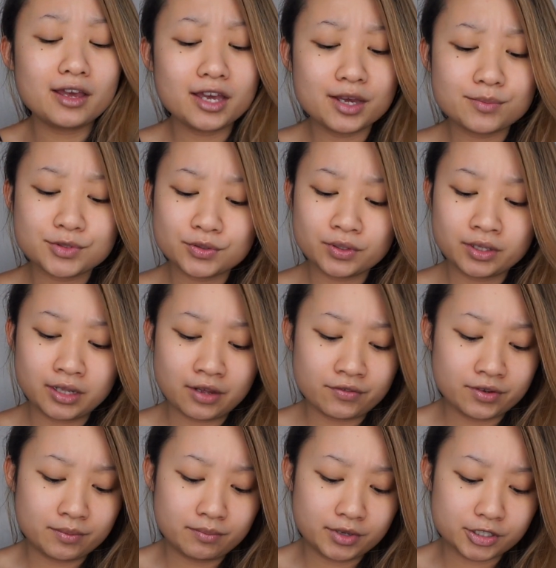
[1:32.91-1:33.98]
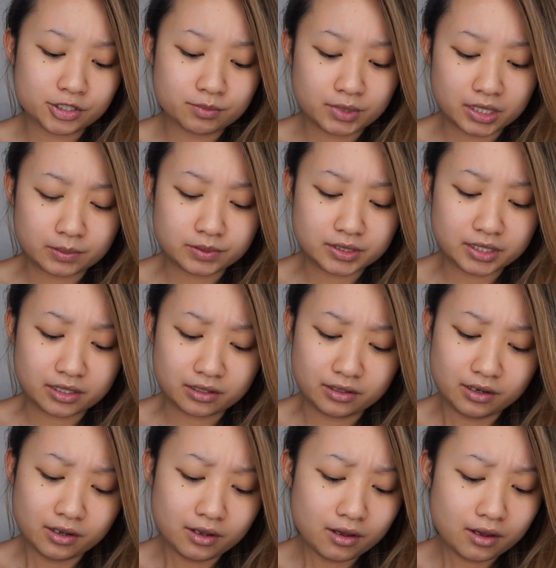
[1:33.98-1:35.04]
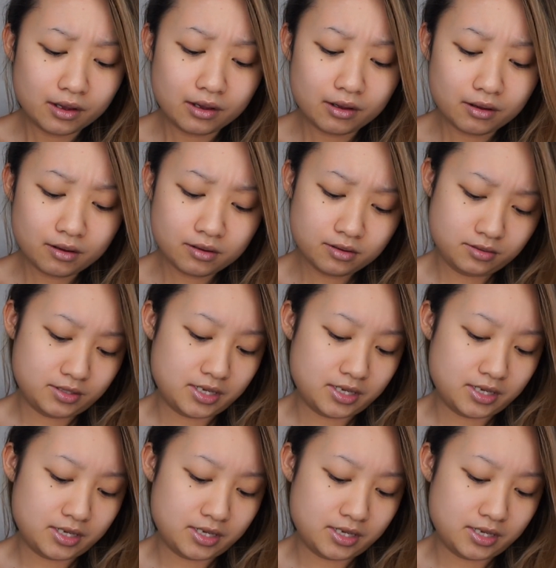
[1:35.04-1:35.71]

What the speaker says: Absolutely love it. Makes your makeup stay on all